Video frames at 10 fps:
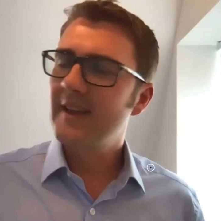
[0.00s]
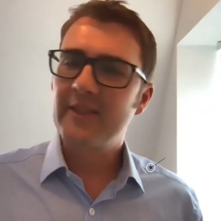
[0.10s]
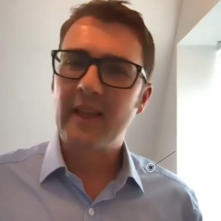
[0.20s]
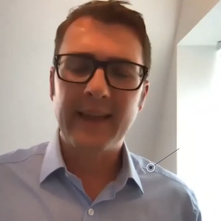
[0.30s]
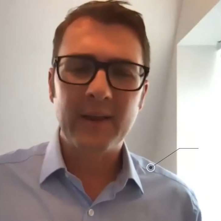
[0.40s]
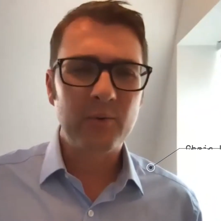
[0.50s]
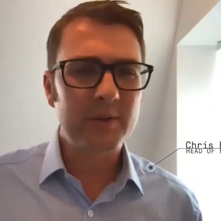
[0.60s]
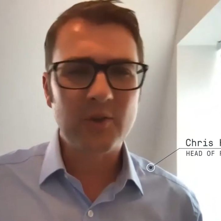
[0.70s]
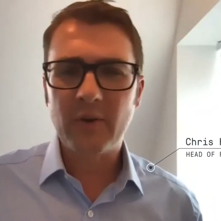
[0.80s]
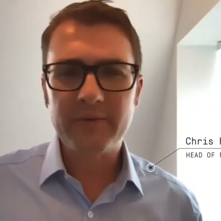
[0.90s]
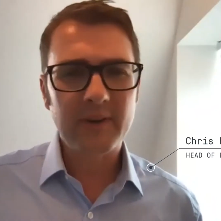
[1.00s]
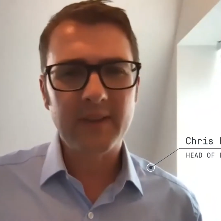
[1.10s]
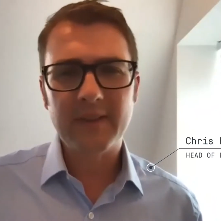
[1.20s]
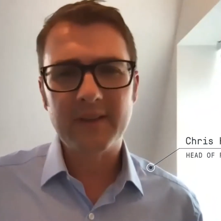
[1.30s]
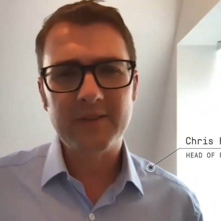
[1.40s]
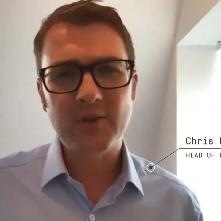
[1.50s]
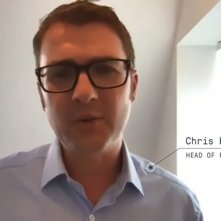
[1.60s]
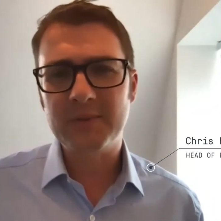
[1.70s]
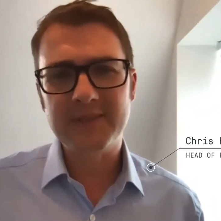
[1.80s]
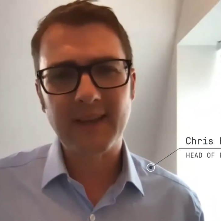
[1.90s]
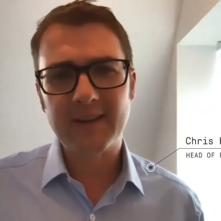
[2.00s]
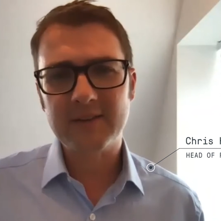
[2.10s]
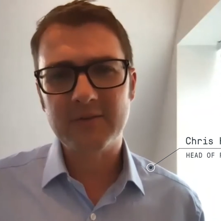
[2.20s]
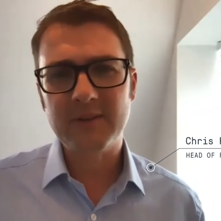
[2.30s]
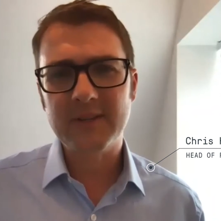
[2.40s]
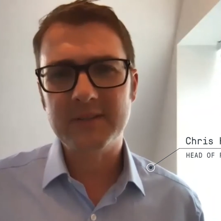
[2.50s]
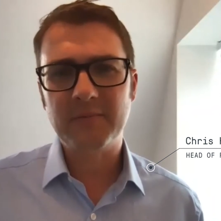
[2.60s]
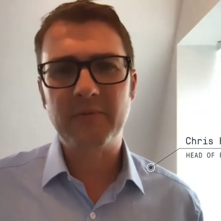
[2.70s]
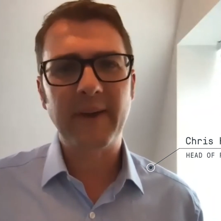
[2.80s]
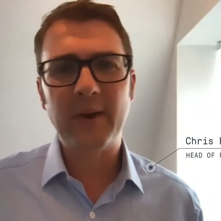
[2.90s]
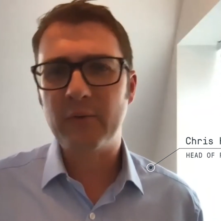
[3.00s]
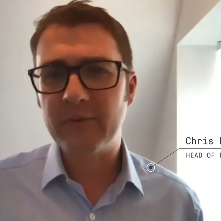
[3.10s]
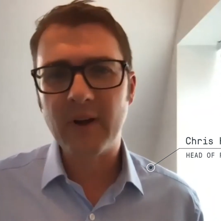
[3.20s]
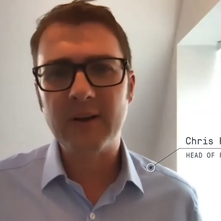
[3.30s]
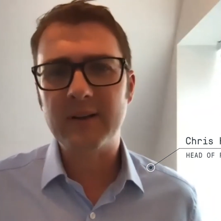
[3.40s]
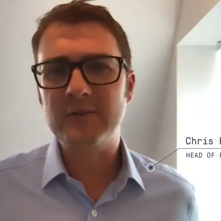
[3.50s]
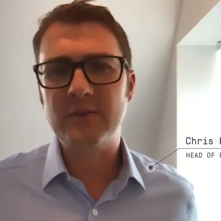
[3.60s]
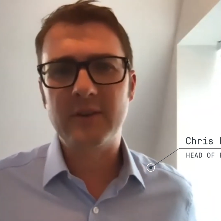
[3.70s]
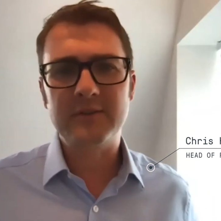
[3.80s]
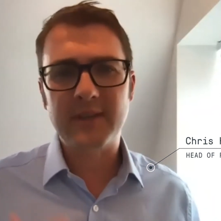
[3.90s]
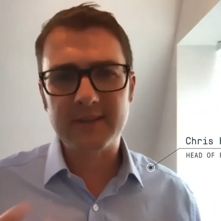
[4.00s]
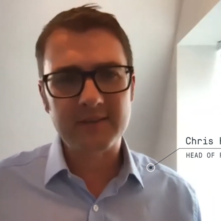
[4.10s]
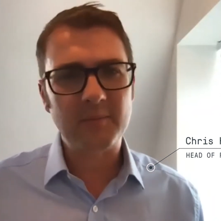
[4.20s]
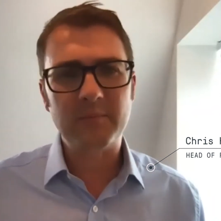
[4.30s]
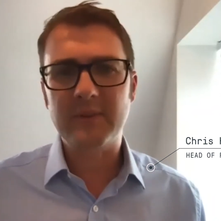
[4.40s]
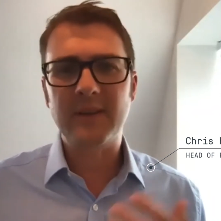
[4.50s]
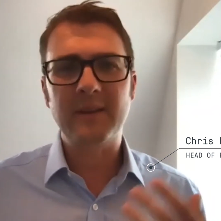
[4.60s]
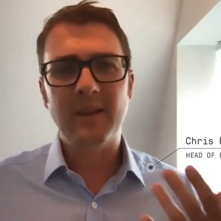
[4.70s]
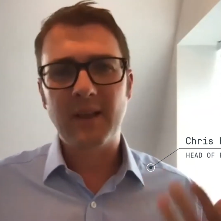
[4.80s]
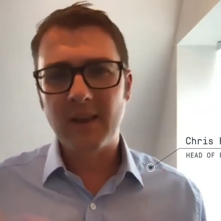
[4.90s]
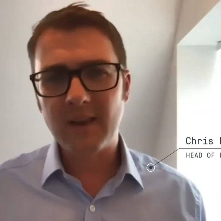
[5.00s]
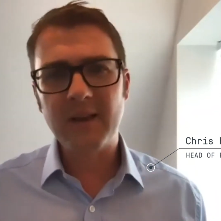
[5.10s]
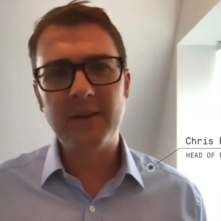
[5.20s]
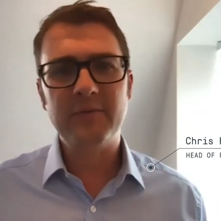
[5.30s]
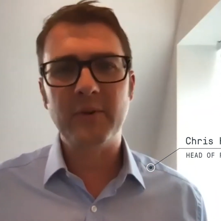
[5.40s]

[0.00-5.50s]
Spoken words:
The language often in the consumer sector is fail fast, you know, test something, learn from